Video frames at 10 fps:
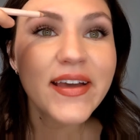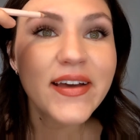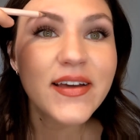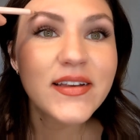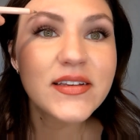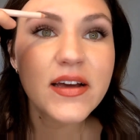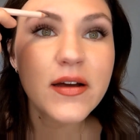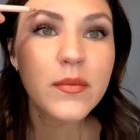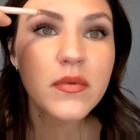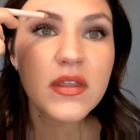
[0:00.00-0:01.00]
and
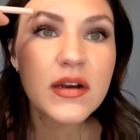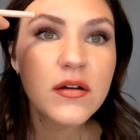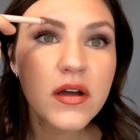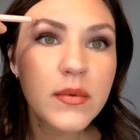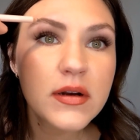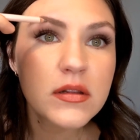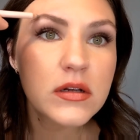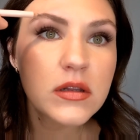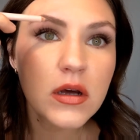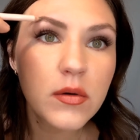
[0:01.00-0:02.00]
um, then I'll come in a
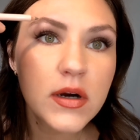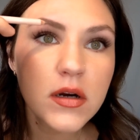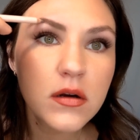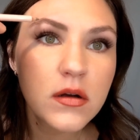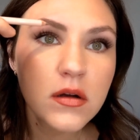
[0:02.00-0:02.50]
little lower